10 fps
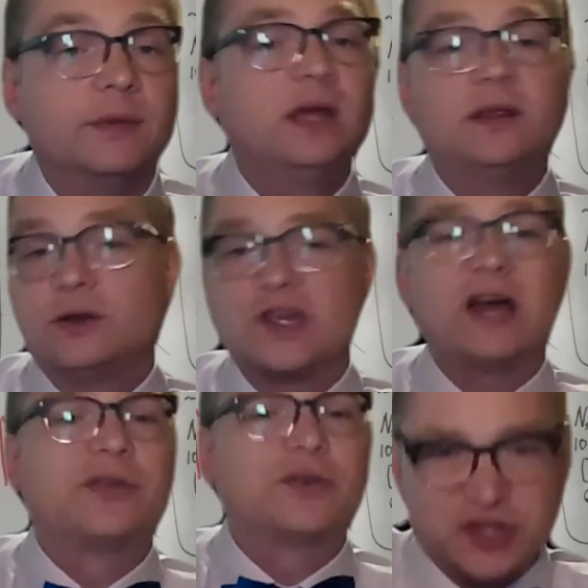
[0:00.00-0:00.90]
And there's
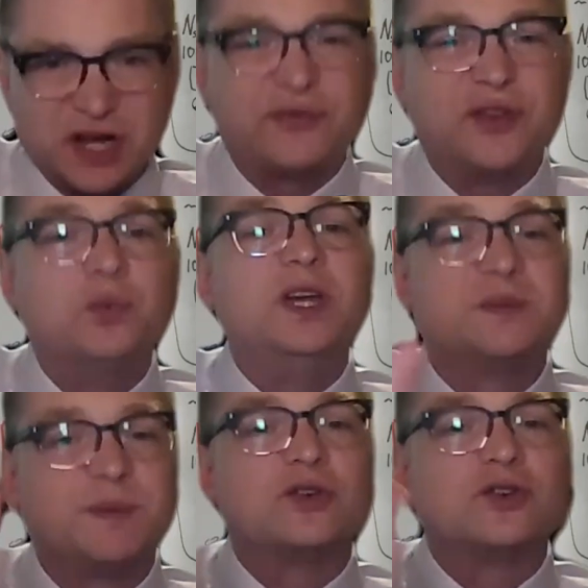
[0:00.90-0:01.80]
other stuff in the
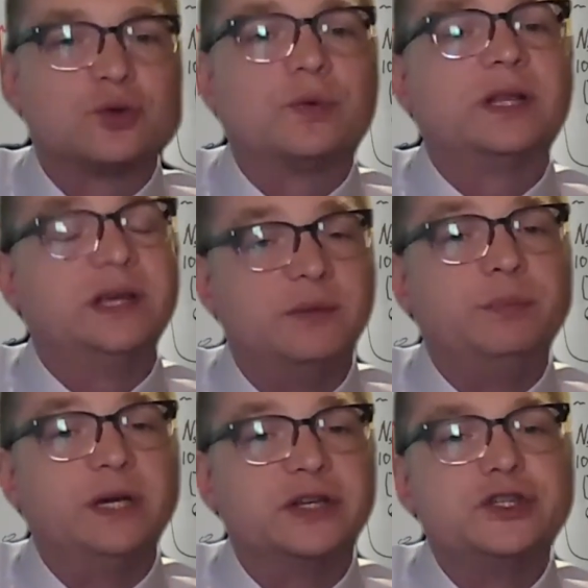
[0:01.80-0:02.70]
weeds, but those are really the
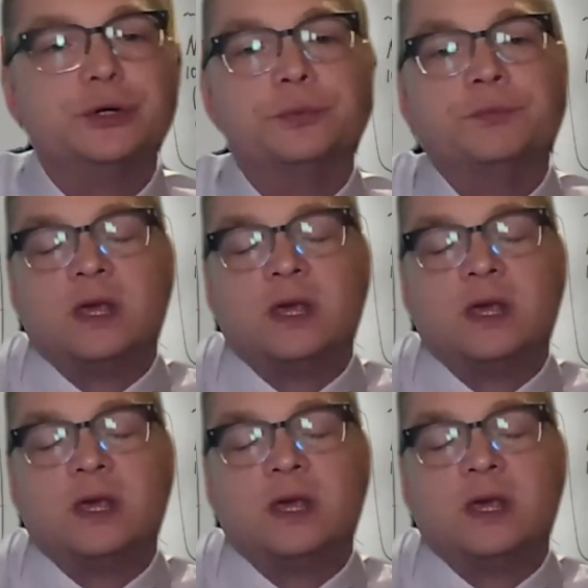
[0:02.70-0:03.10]
big two.